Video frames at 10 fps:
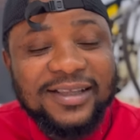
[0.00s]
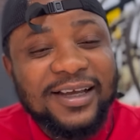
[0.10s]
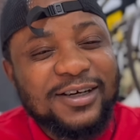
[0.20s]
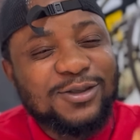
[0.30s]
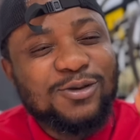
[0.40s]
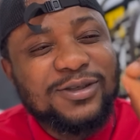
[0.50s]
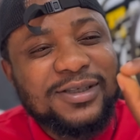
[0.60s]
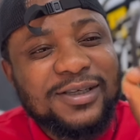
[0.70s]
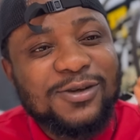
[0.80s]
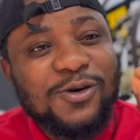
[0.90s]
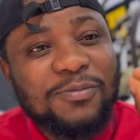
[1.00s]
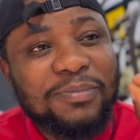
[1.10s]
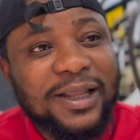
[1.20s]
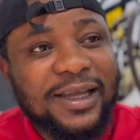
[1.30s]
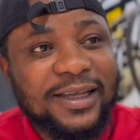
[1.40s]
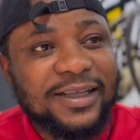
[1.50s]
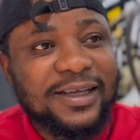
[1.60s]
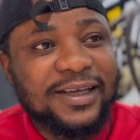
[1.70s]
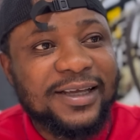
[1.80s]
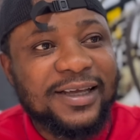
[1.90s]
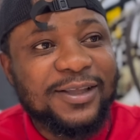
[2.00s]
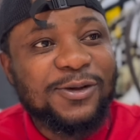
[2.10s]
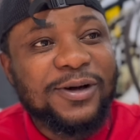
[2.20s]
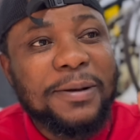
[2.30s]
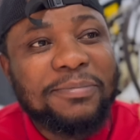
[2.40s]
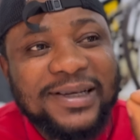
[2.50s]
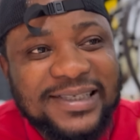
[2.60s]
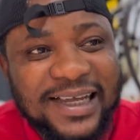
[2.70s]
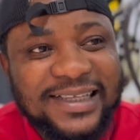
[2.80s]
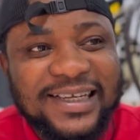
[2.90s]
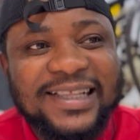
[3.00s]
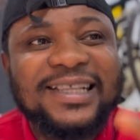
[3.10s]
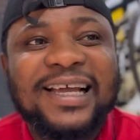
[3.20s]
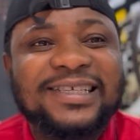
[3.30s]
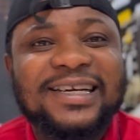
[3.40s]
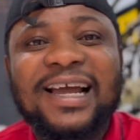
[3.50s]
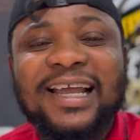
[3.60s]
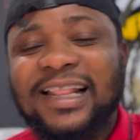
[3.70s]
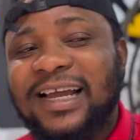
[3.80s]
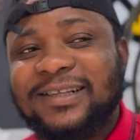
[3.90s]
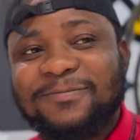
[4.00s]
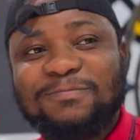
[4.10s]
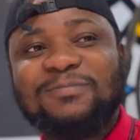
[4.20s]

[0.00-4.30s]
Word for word: there is no single plane to represent any Nigeria airline.